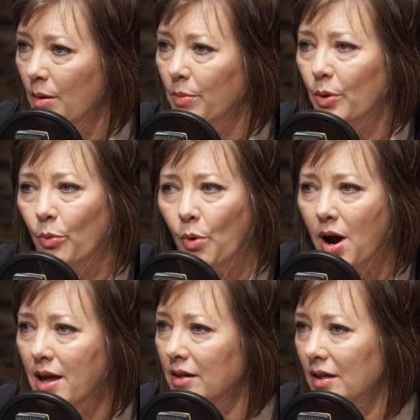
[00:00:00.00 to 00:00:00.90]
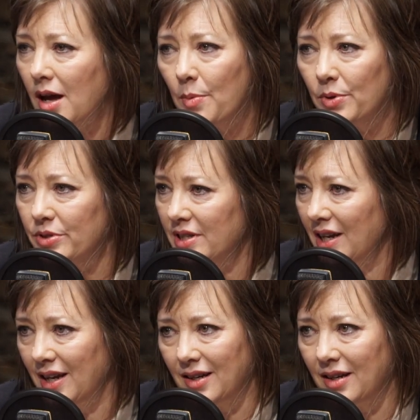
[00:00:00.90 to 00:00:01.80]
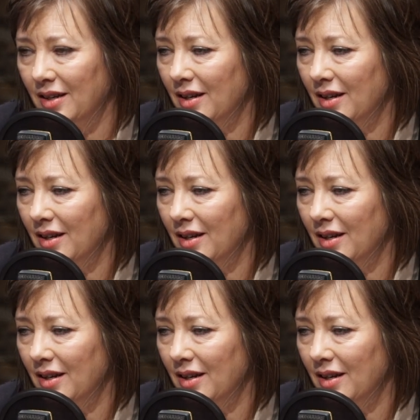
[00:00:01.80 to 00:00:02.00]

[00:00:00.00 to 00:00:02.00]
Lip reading: But what couples need,